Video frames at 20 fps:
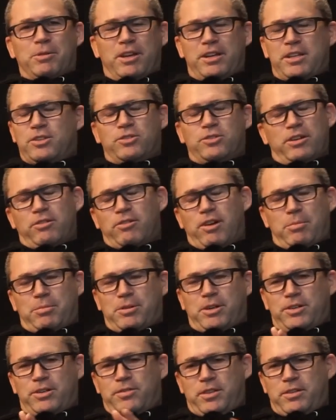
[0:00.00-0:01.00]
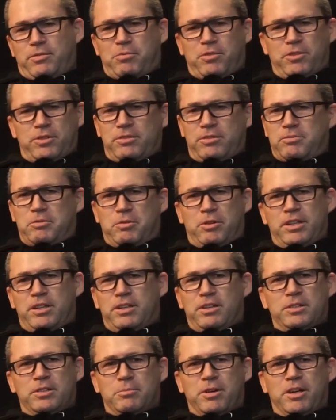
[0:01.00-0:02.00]
I didn't train grappling arts for the first 20
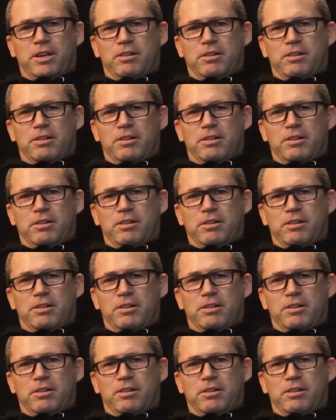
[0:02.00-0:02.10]
years of my